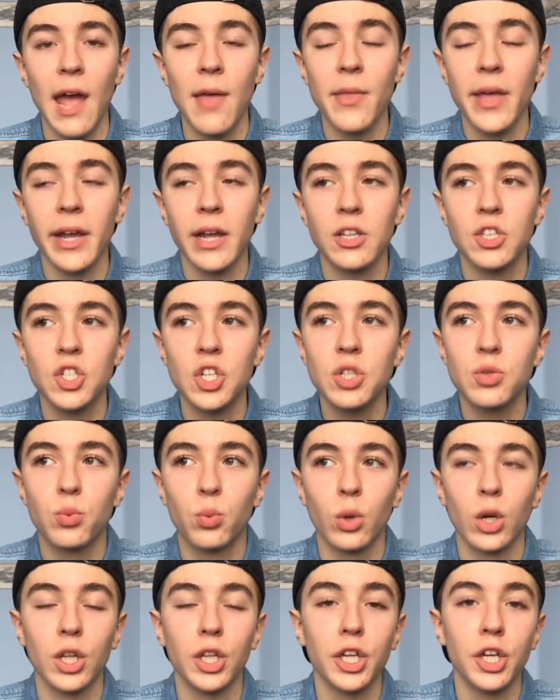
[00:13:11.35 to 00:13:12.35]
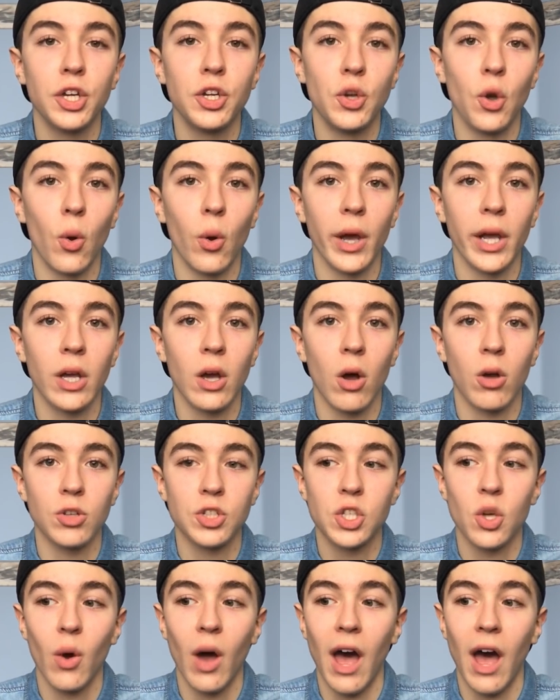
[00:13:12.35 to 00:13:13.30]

And like, it's just really annoying also